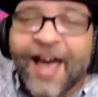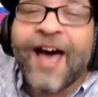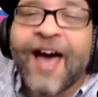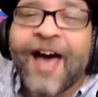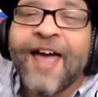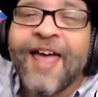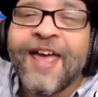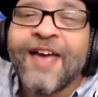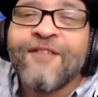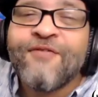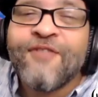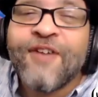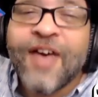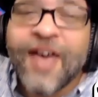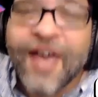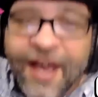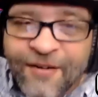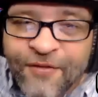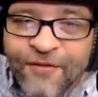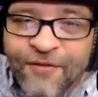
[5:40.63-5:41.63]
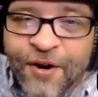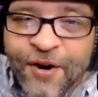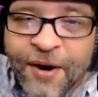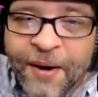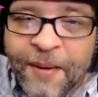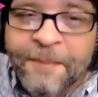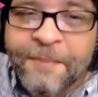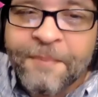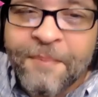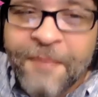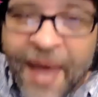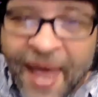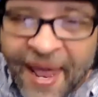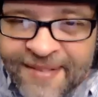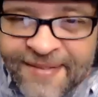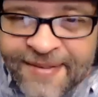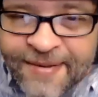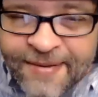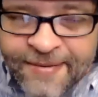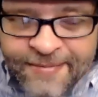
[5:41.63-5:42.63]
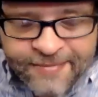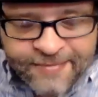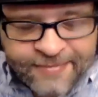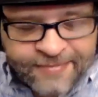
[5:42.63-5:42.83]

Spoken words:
I have ever met.